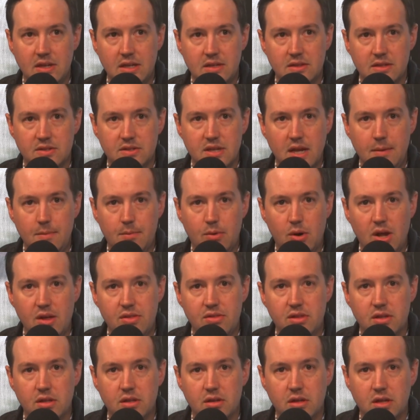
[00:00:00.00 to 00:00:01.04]
in the same
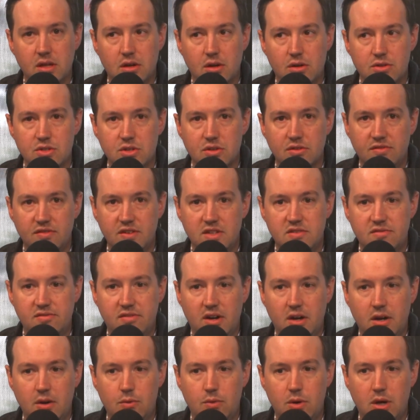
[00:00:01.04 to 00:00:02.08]
breath, it also fits
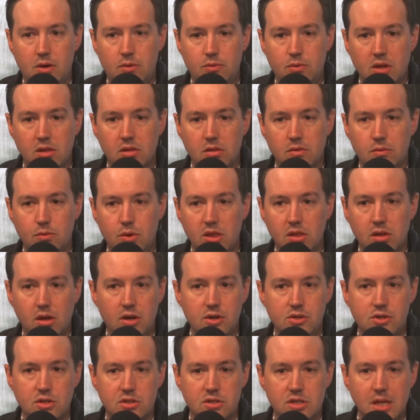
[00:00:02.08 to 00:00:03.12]
very well with
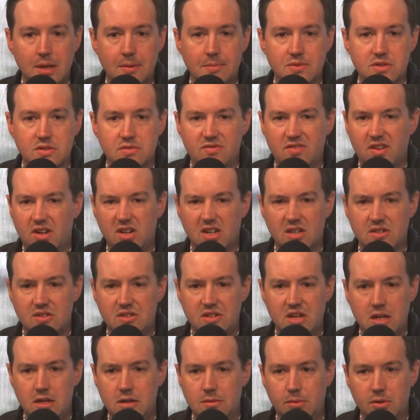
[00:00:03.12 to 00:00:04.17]
larger teams. Very
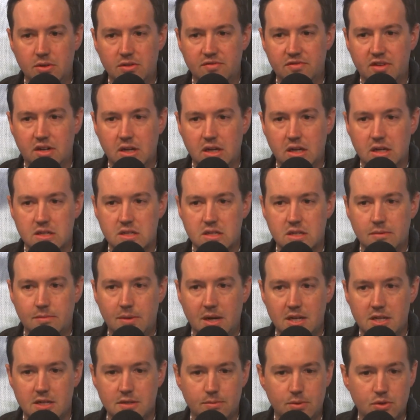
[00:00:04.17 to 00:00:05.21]
extendable, very
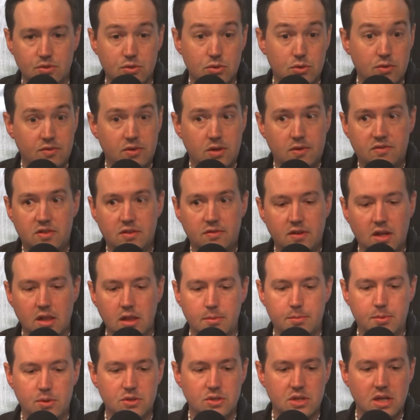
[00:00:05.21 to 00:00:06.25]
customizable. So if you have
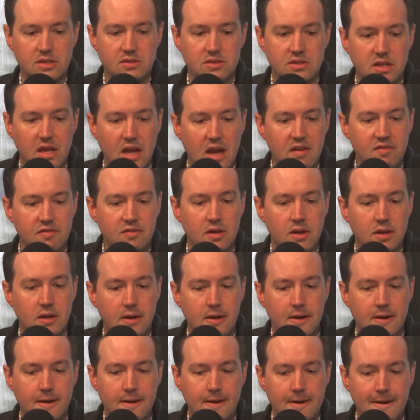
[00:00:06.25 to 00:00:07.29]
developers on staff,
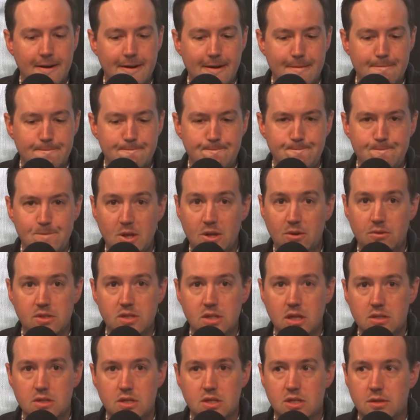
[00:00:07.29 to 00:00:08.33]

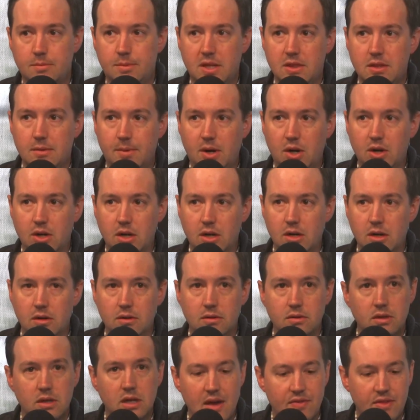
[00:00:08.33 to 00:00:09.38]
it's not just about the marketer
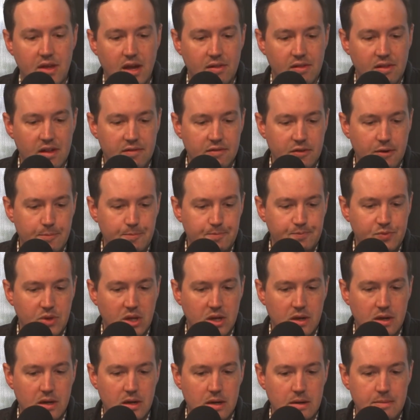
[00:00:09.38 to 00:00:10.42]
at that level.
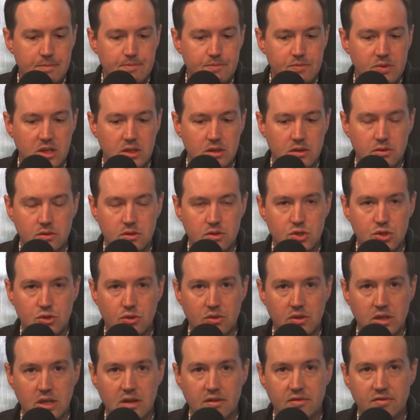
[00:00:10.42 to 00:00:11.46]
And it's
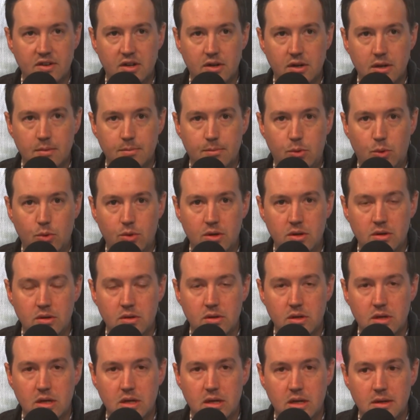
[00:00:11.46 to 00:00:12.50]
certainly a very
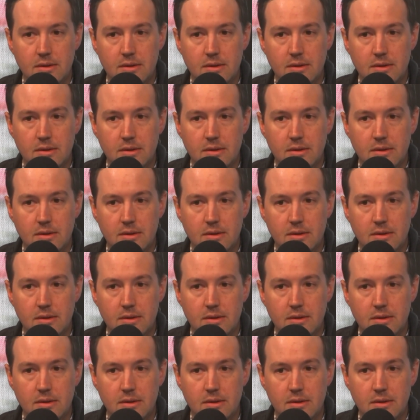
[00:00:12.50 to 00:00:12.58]
important